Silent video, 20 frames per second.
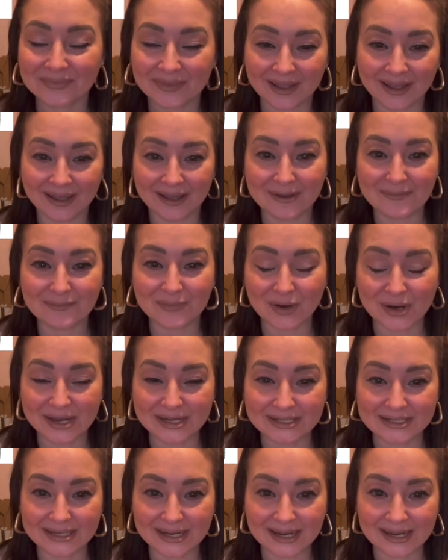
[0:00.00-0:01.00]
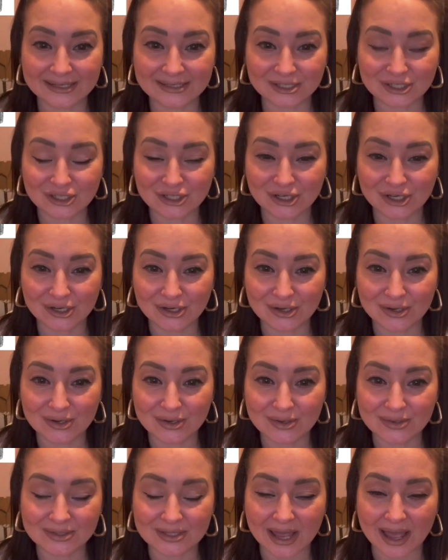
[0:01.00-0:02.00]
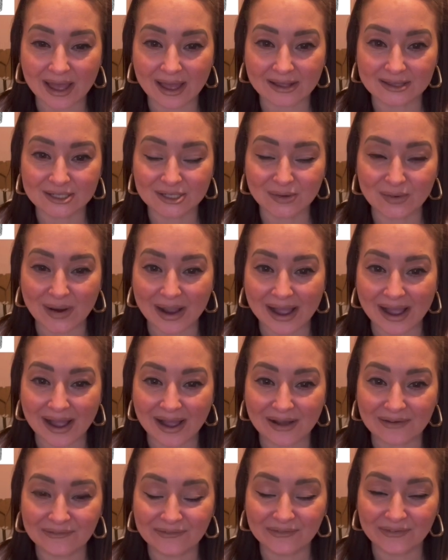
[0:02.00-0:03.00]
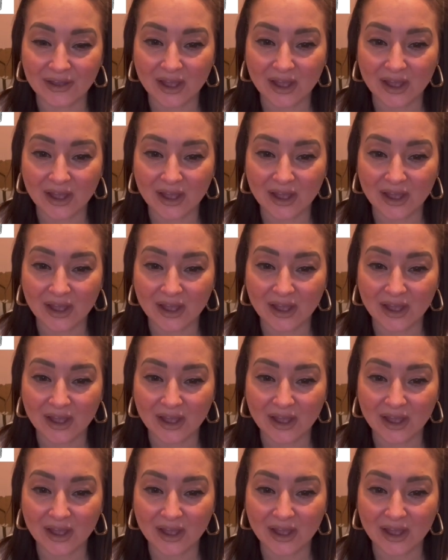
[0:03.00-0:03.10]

But he did choose to have